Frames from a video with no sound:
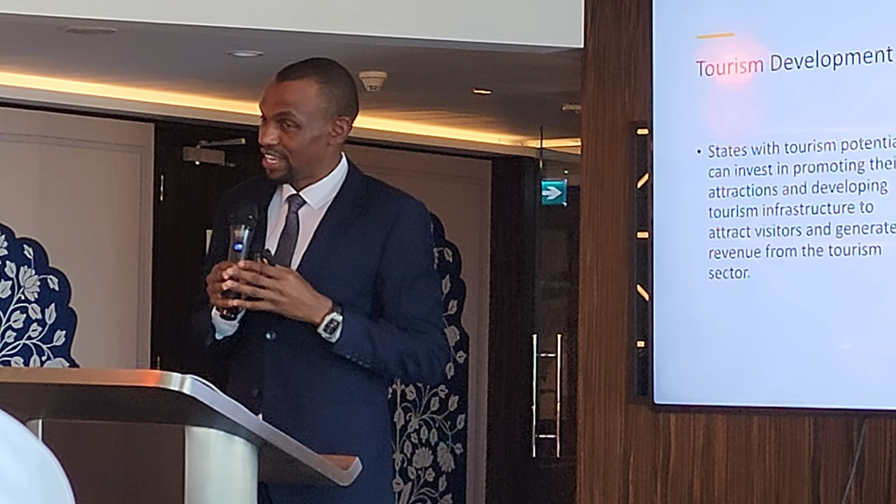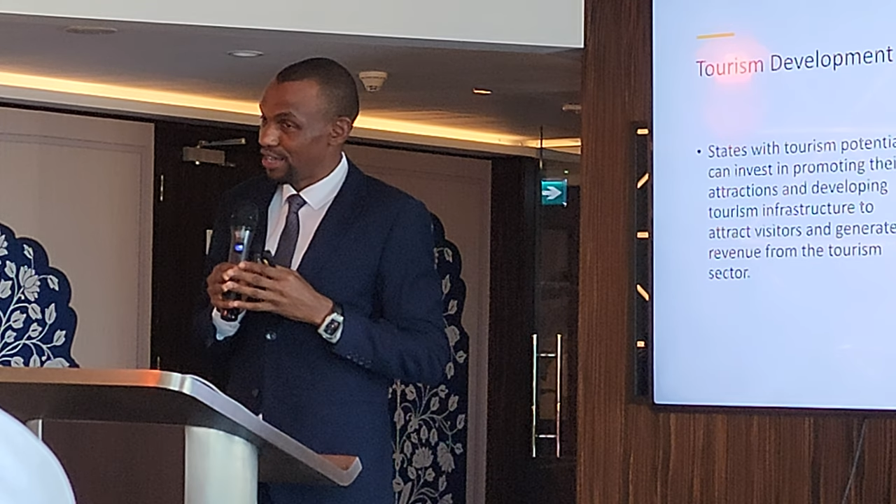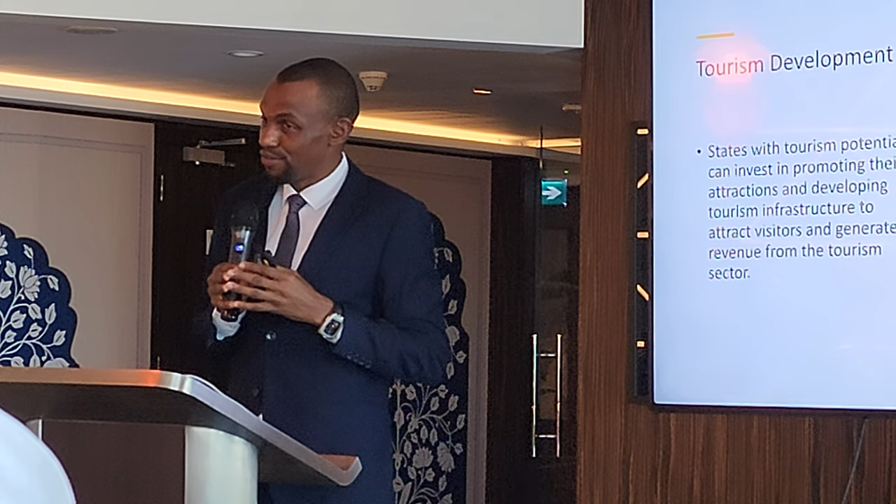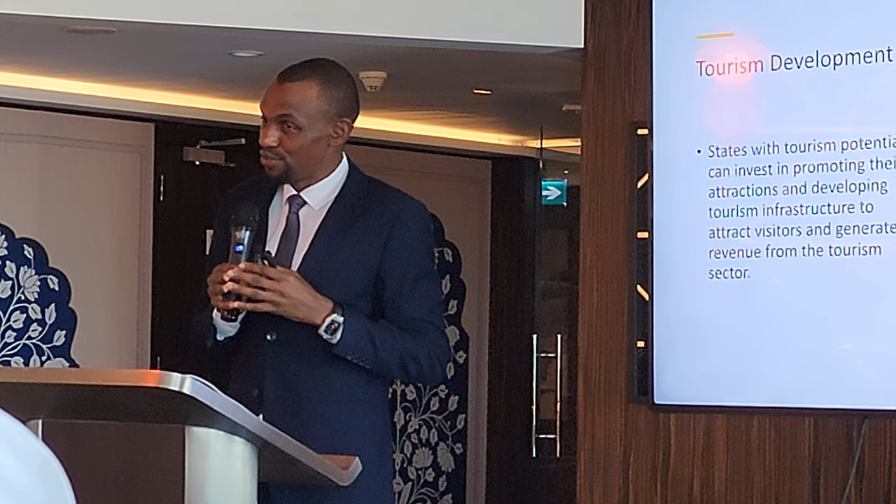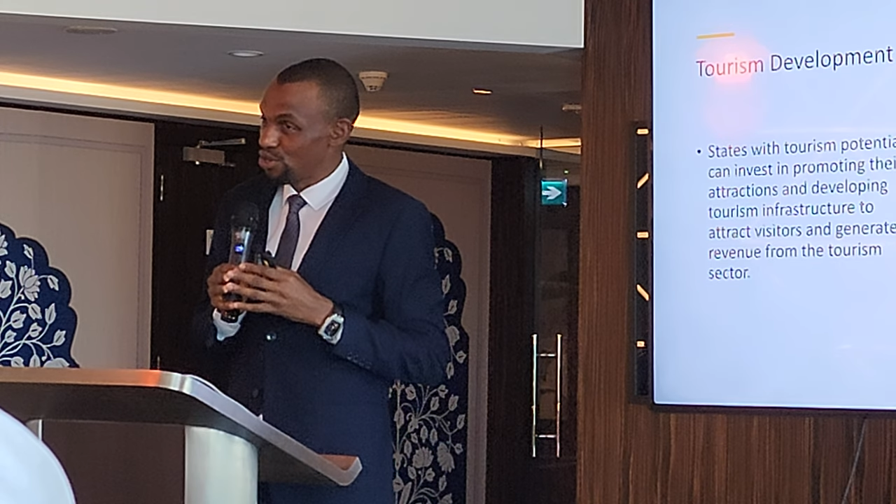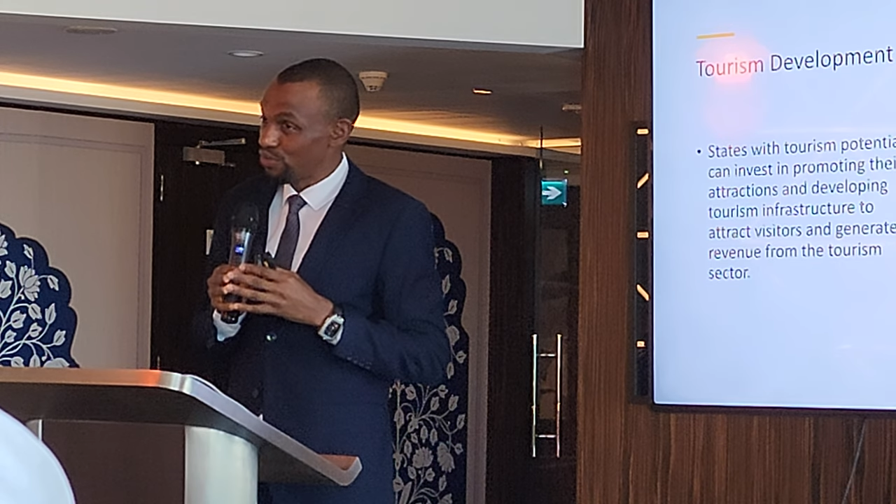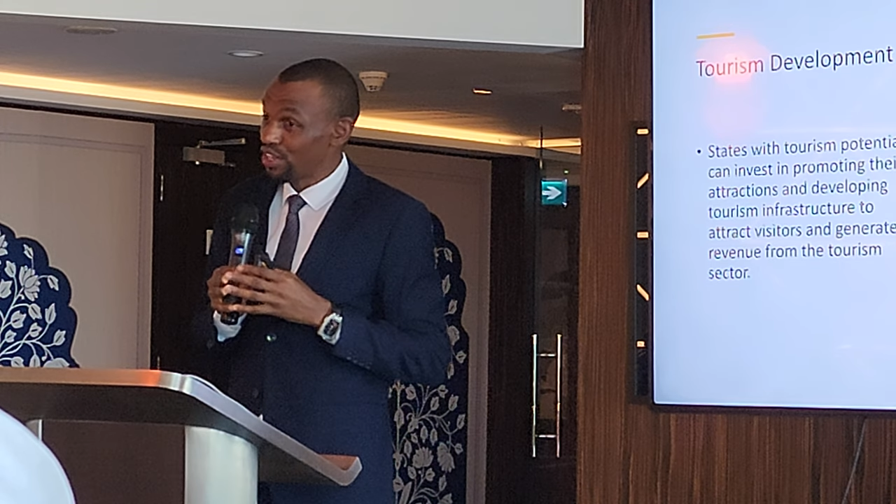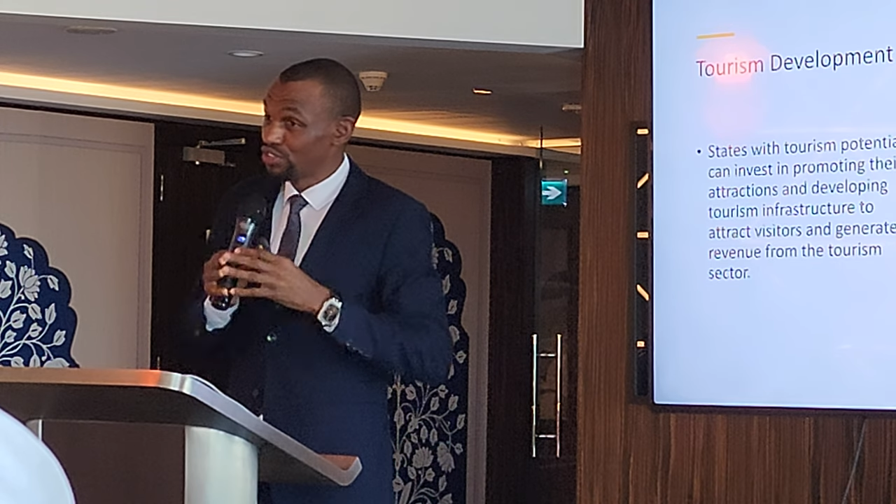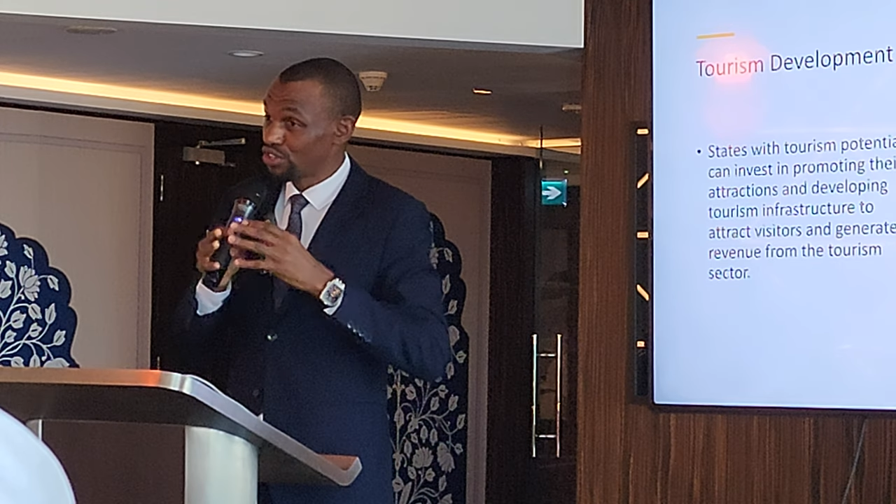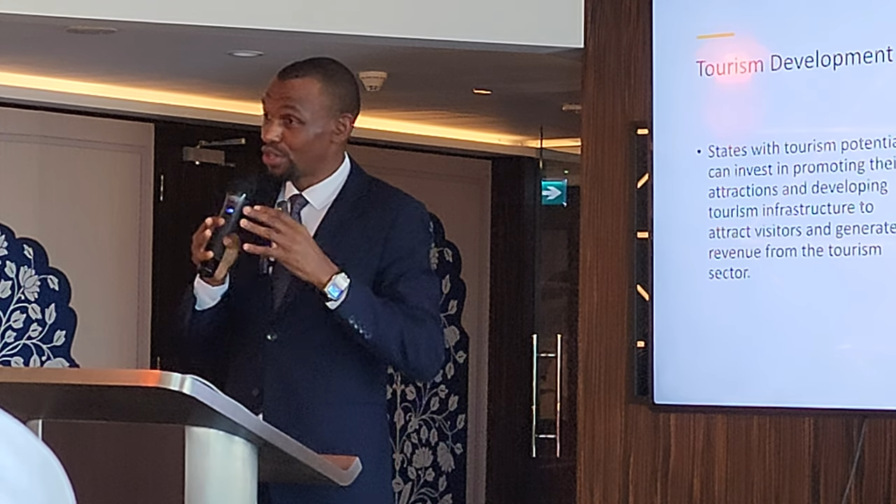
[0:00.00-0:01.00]
uh, free of
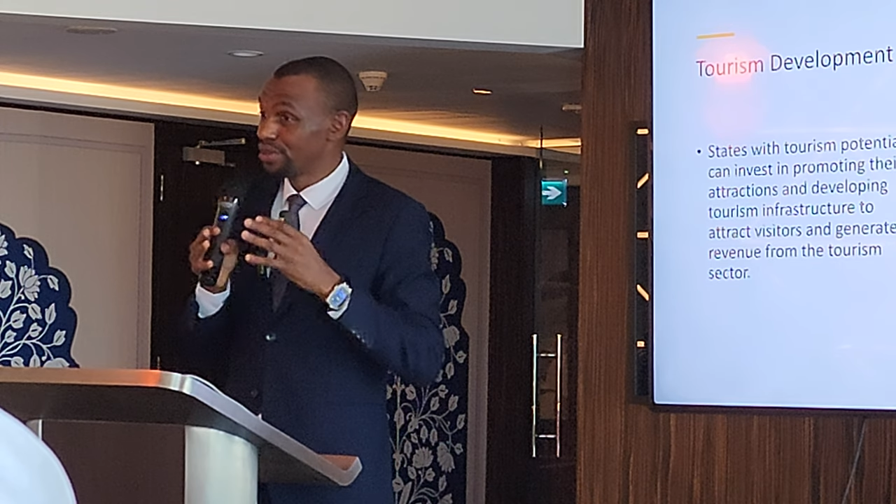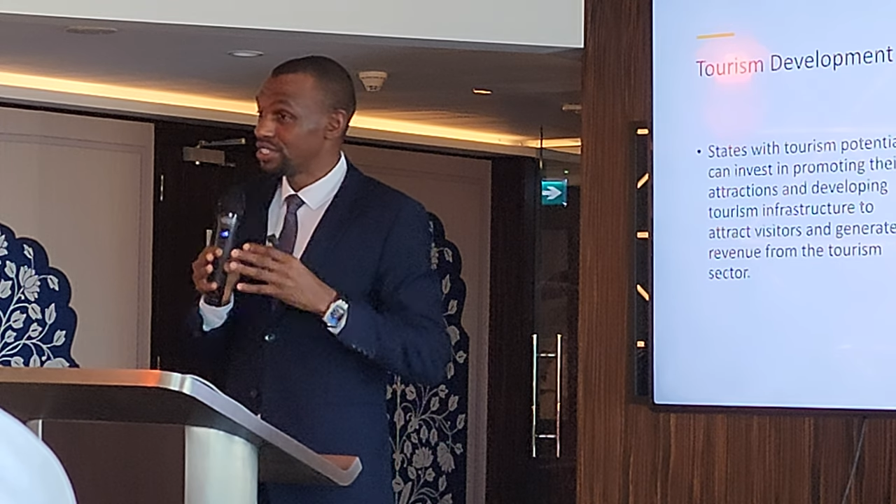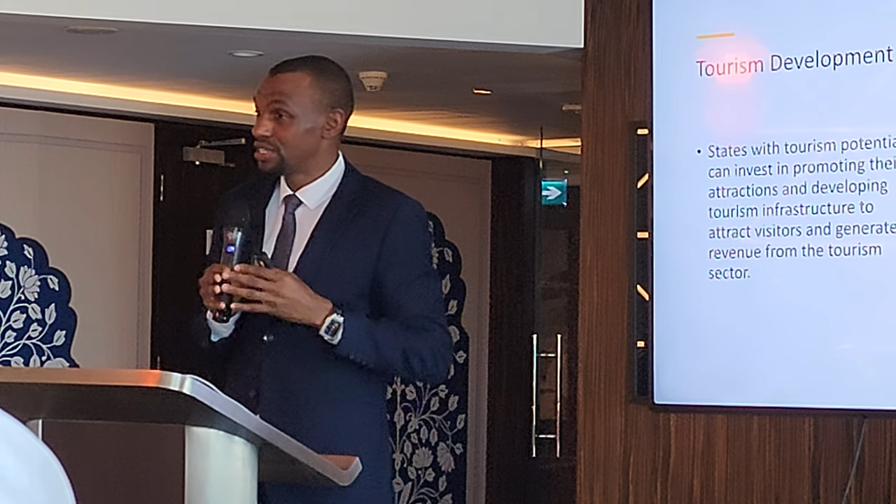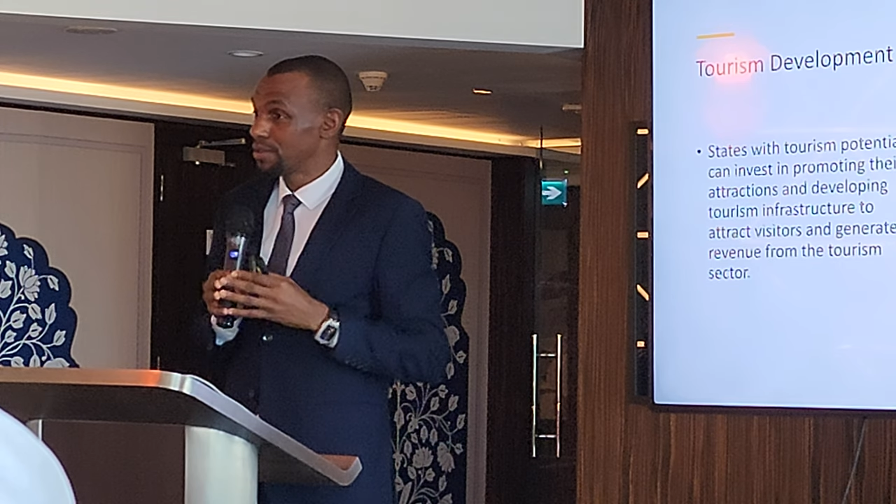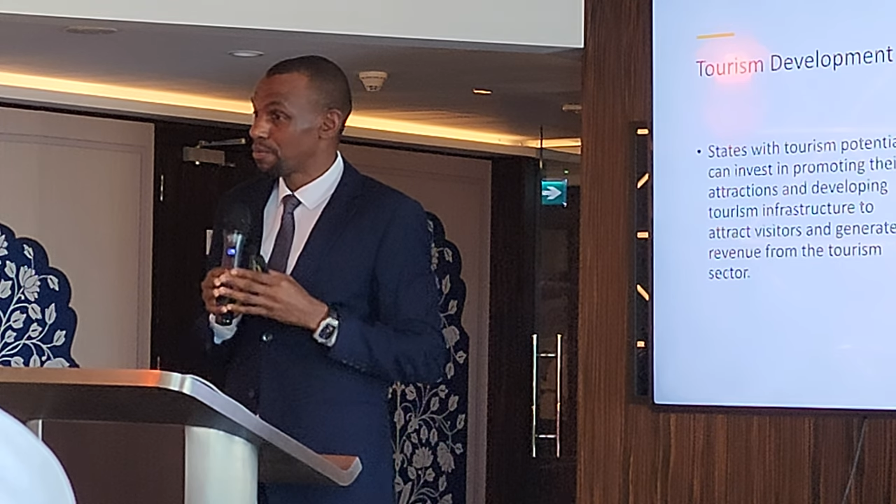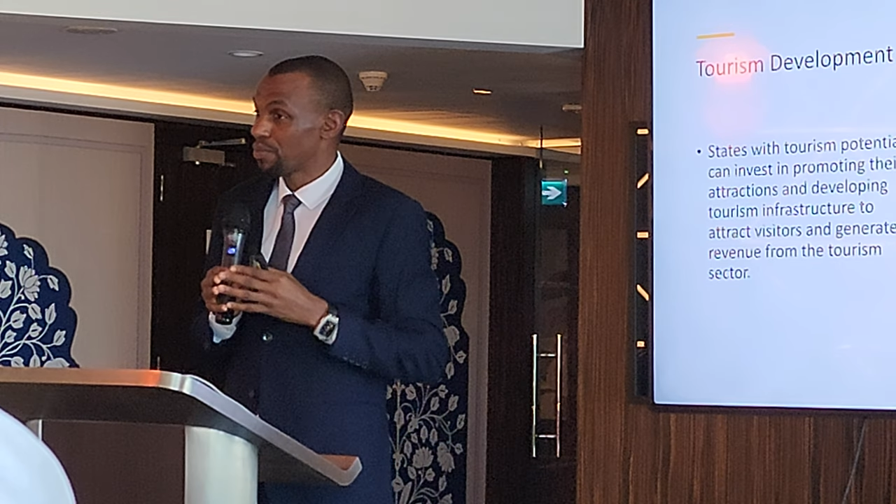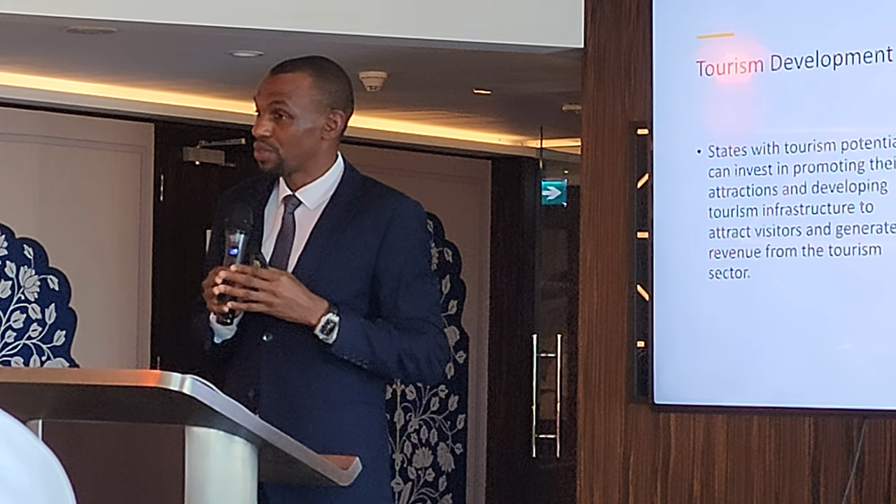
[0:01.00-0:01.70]
insecurity,